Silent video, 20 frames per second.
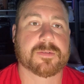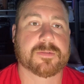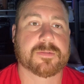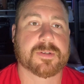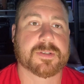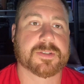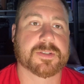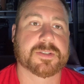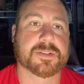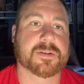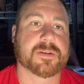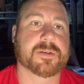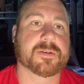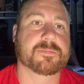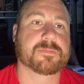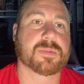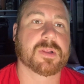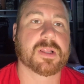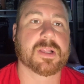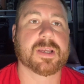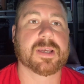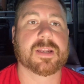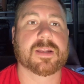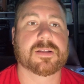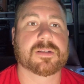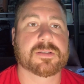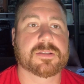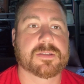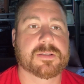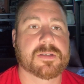necessary
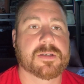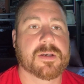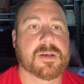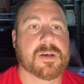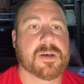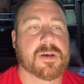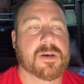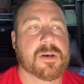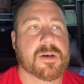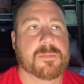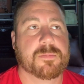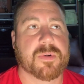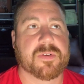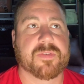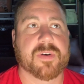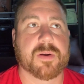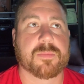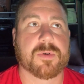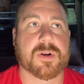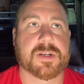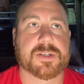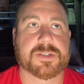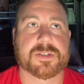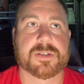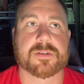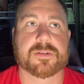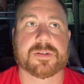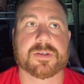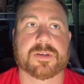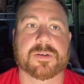planets, but
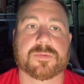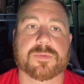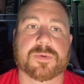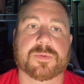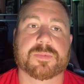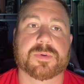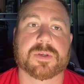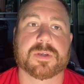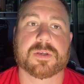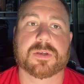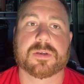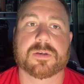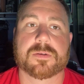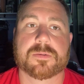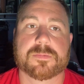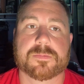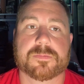vibrationally it will be,